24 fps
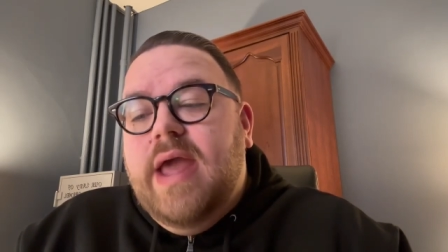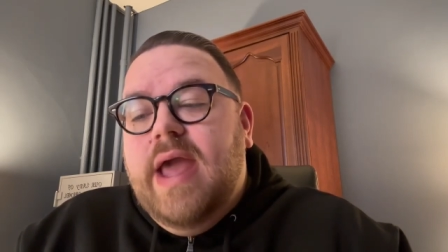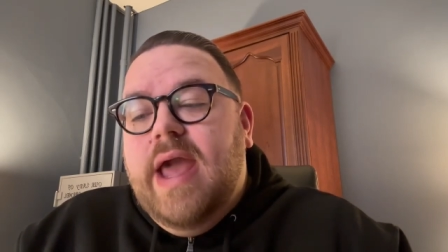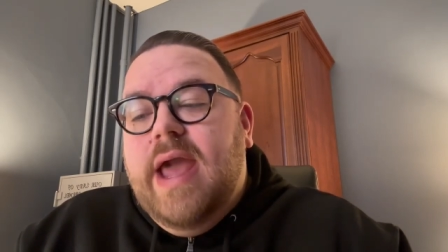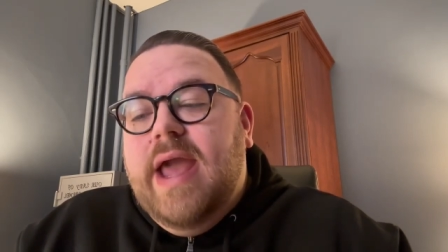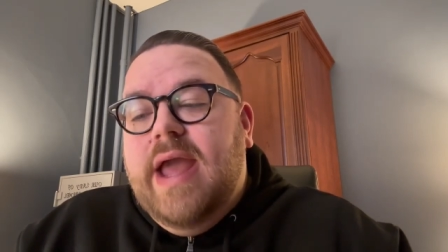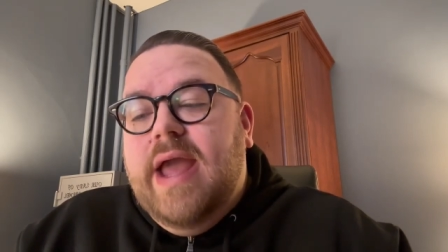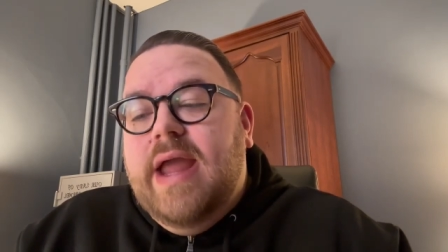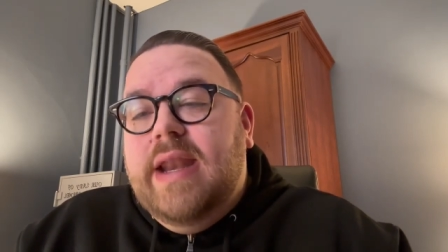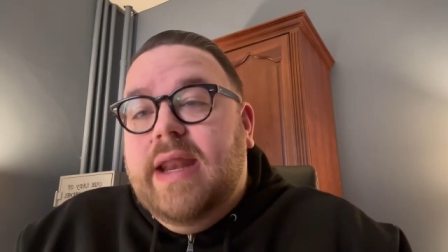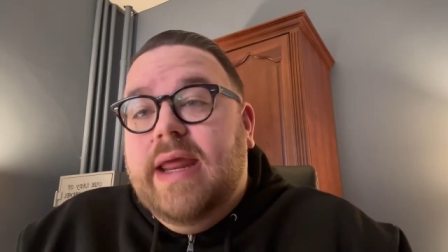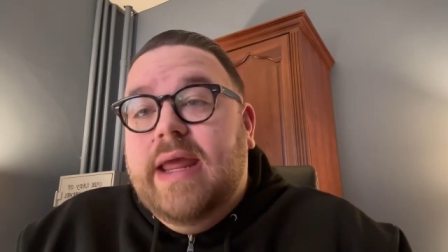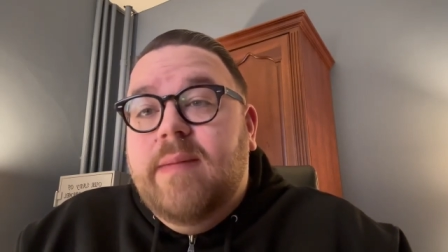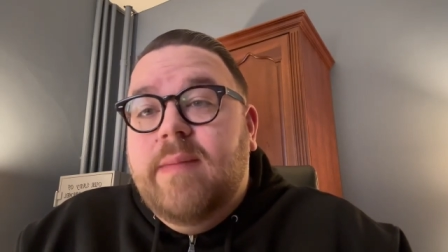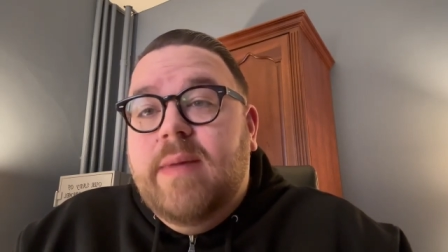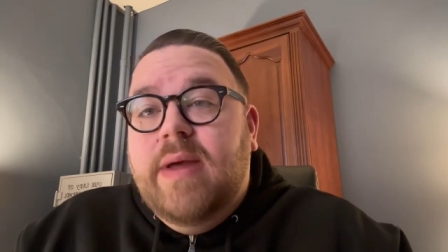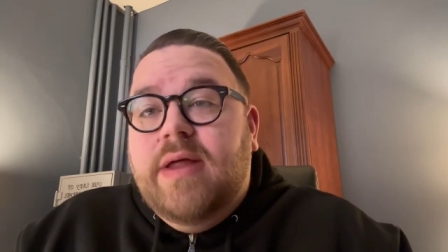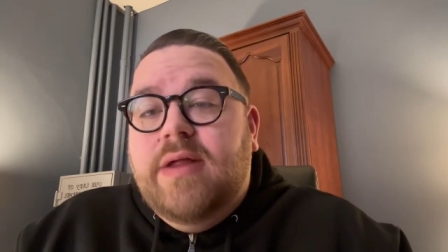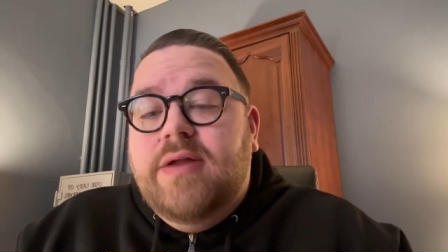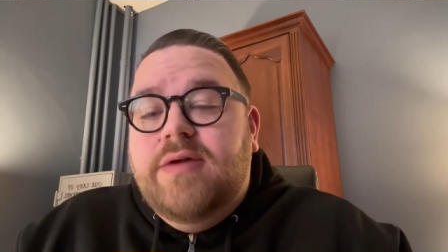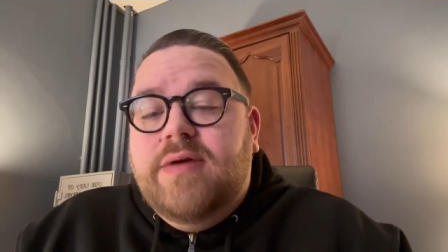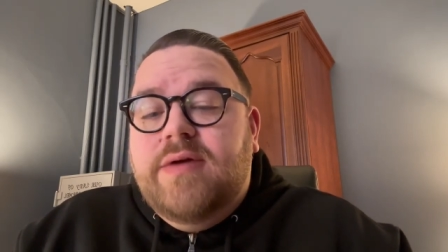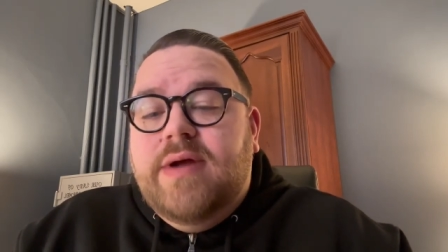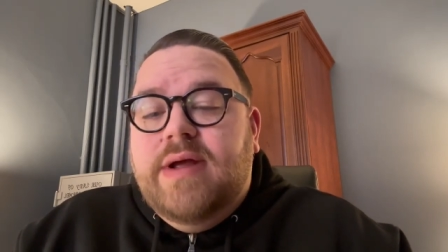and
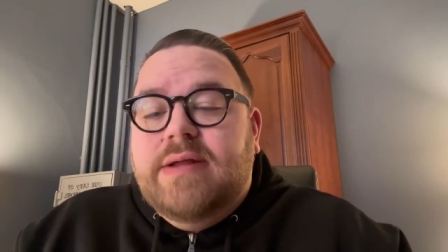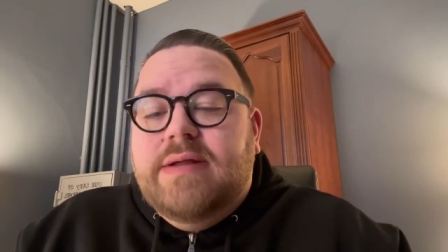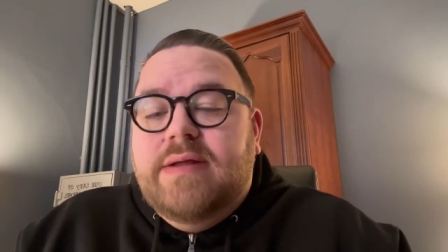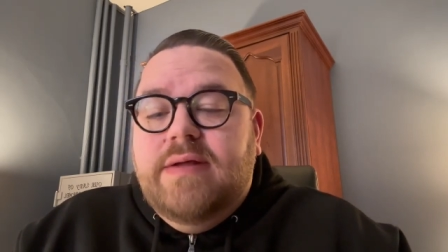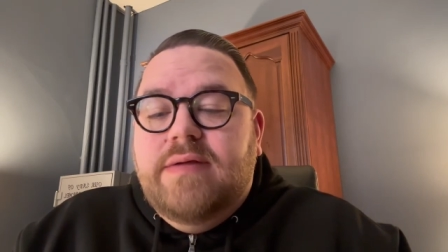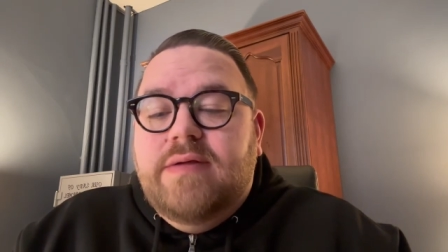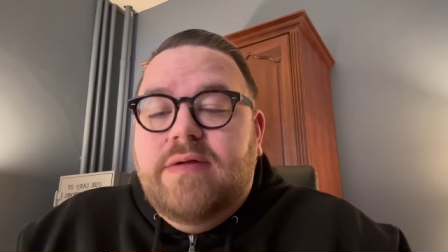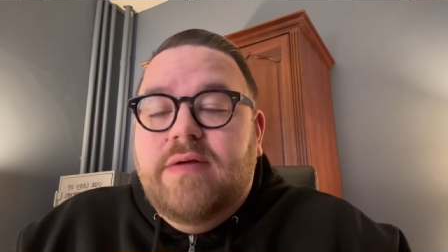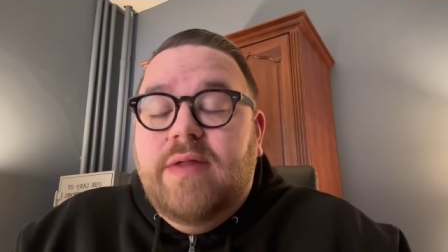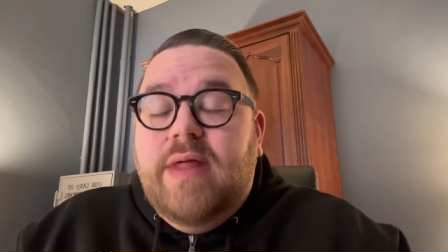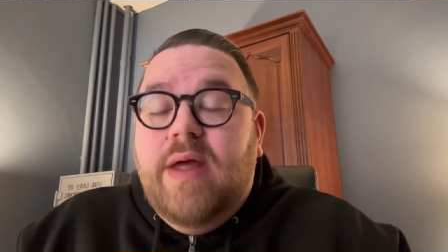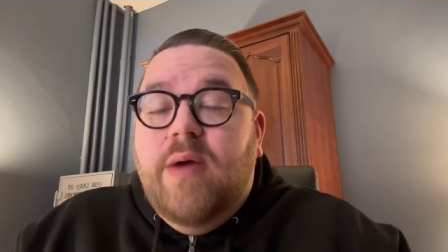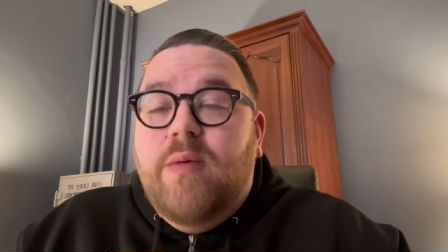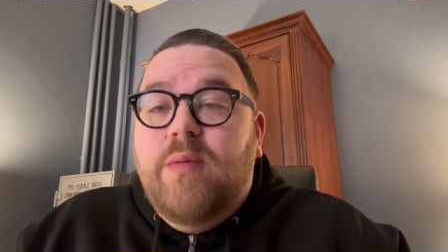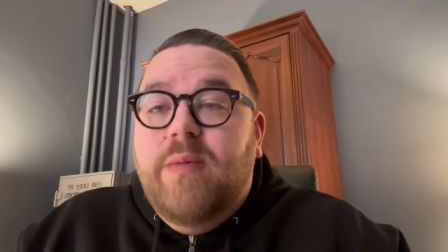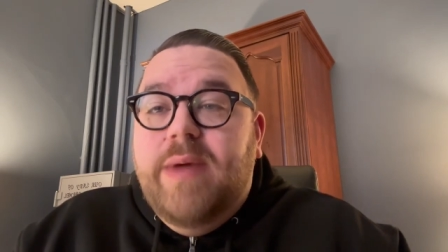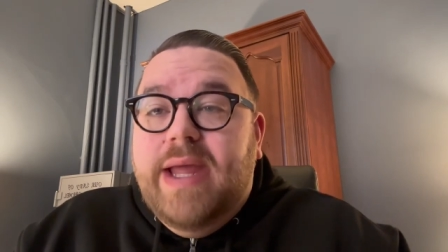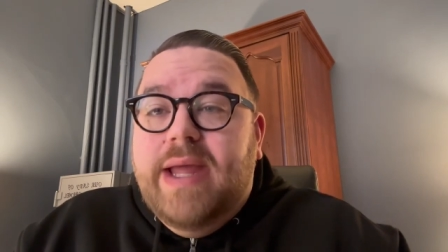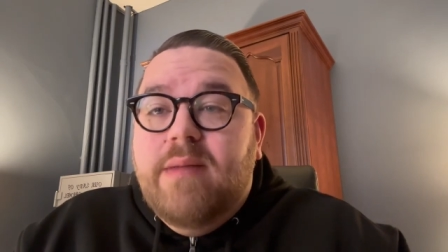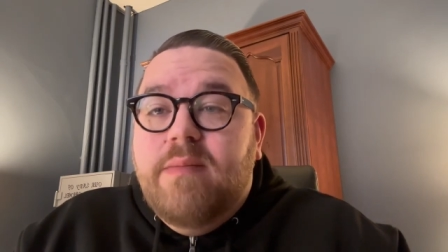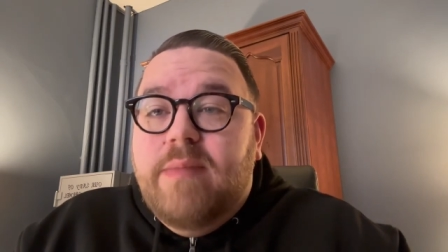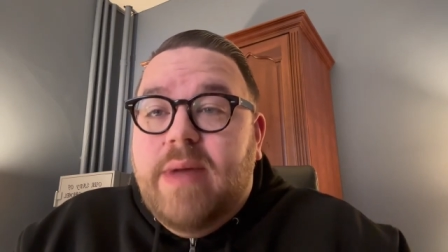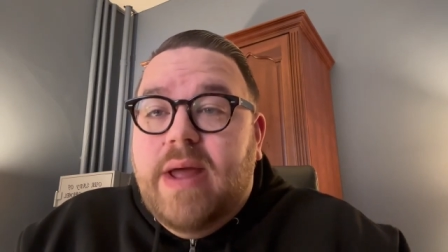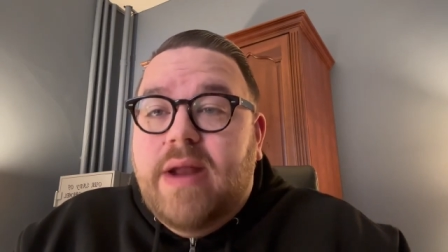email addresses so that we
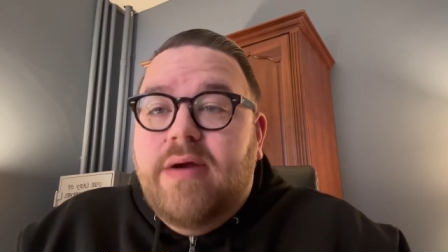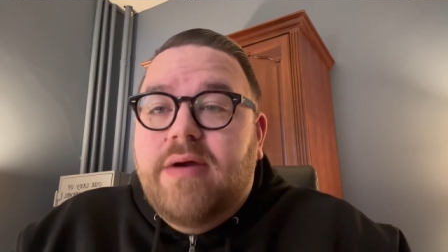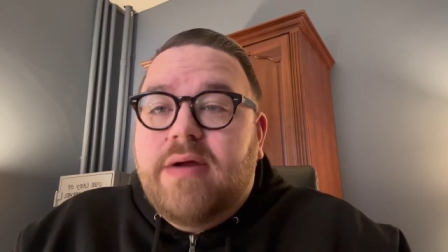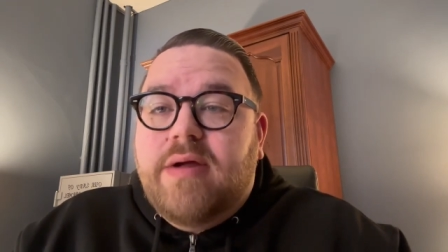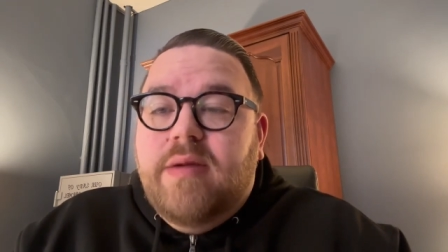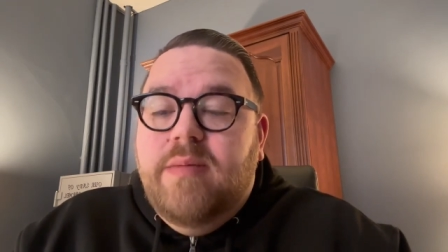can better